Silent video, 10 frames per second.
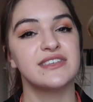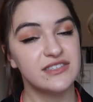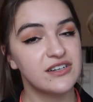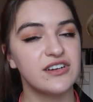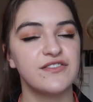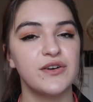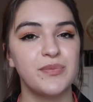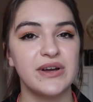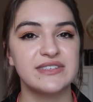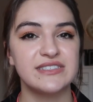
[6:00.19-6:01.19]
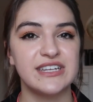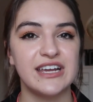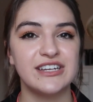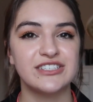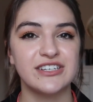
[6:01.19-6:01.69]
the start of your
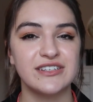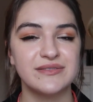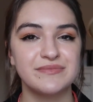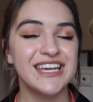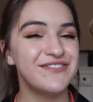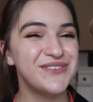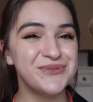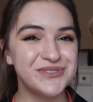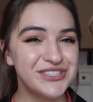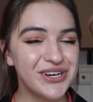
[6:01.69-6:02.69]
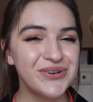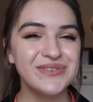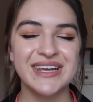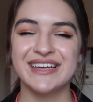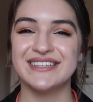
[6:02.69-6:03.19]
presentation. If you
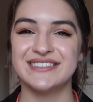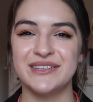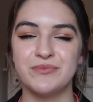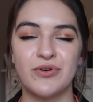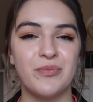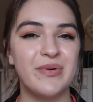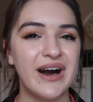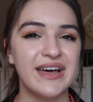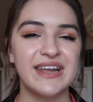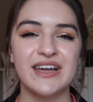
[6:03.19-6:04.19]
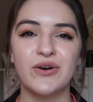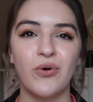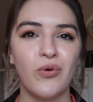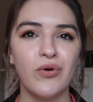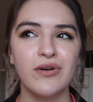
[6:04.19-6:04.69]
don't, it can seem robotic
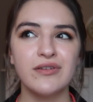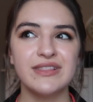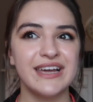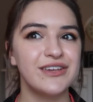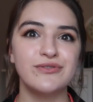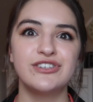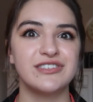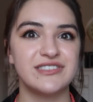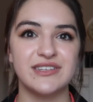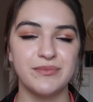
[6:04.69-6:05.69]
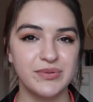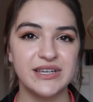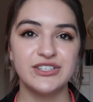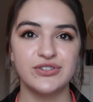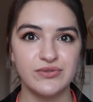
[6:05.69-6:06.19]
or like you just
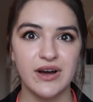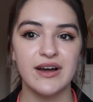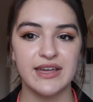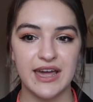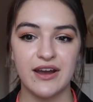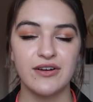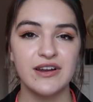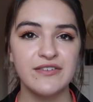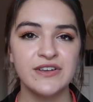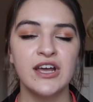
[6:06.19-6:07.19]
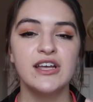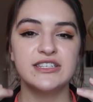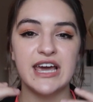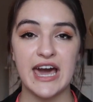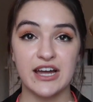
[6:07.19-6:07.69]
simply do not care enough
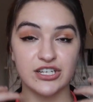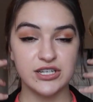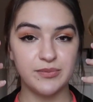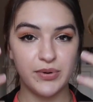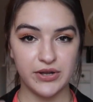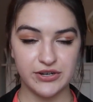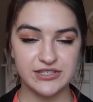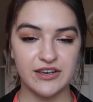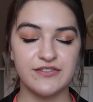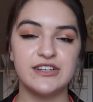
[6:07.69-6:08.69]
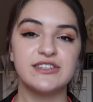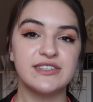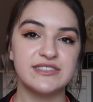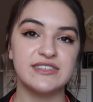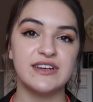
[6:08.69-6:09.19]
to actually put yourself into
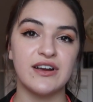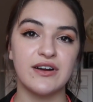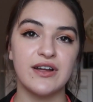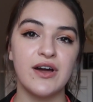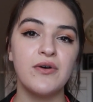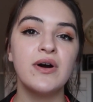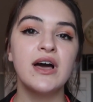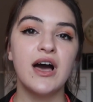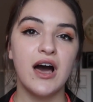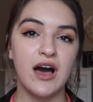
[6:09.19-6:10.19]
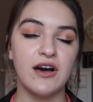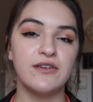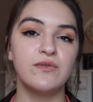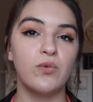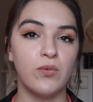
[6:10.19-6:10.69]
the scenario
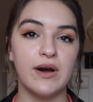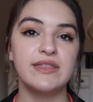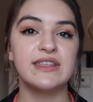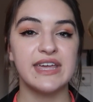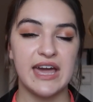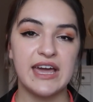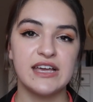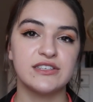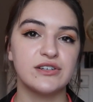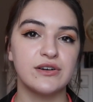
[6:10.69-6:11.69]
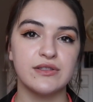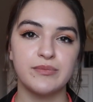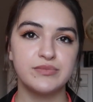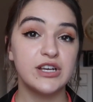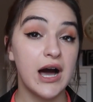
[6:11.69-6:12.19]
of what the case or
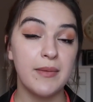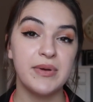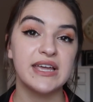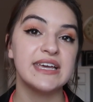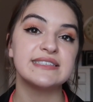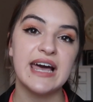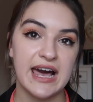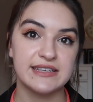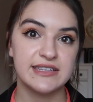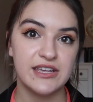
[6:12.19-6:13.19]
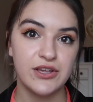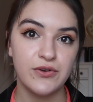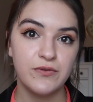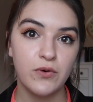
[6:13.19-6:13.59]
the topic is asking you